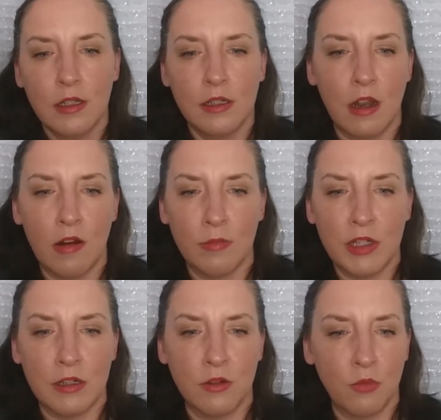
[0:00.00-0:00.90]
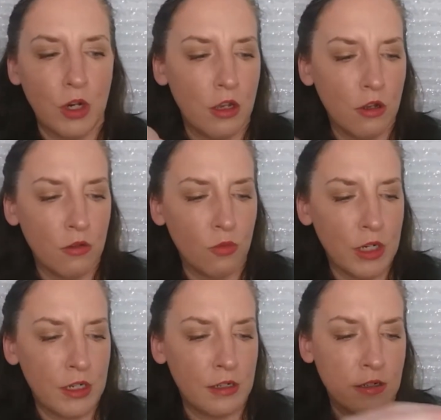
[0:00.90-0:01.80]
Now, I mean, it will
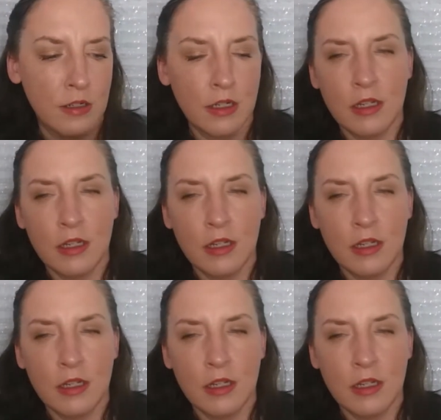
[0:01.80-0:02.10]
when